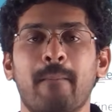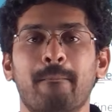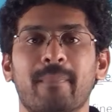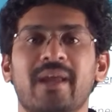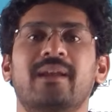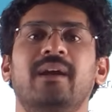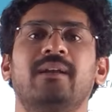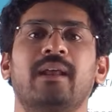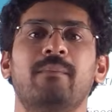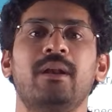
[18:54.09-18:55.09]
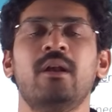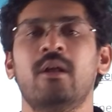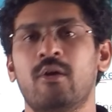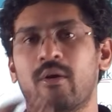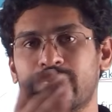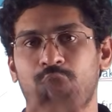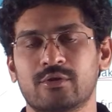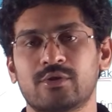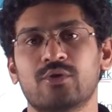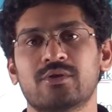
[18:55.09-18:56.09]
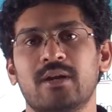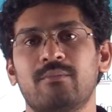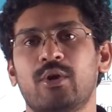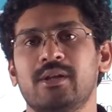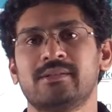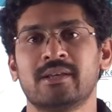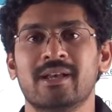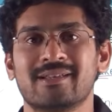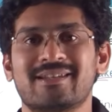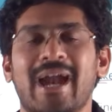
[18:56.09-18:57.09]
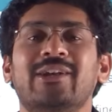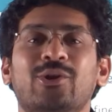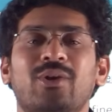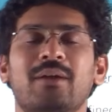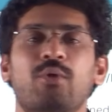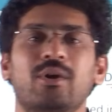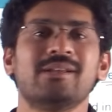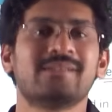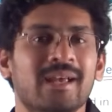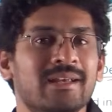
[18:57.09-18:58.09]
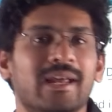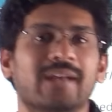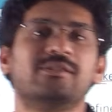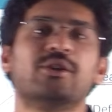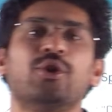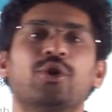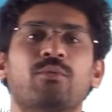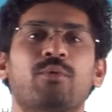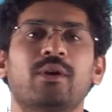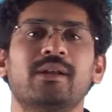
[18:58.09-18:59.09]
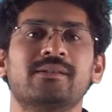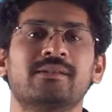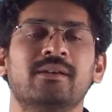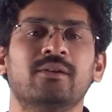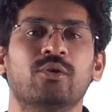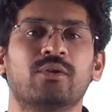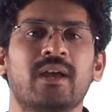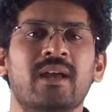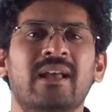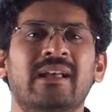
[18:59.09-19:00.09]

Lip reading: Make a table of constitutional bodies, statutory bodies, executive bodies. Okay.